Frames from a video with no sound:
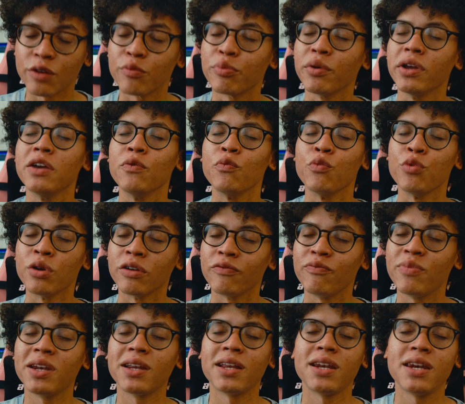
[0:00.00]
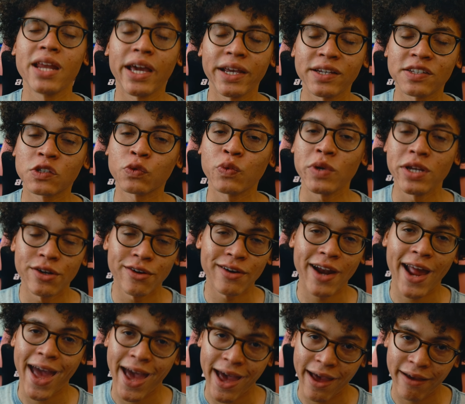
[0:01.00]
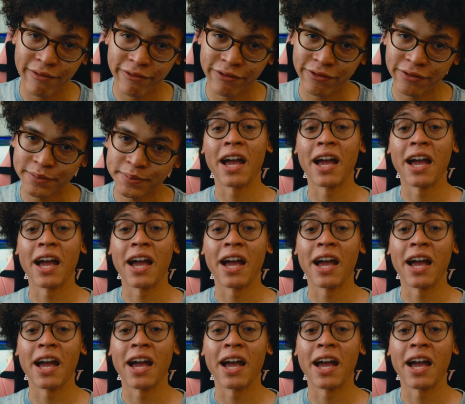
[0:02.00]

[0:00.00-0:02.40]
but it would have been a nice sweetener to have.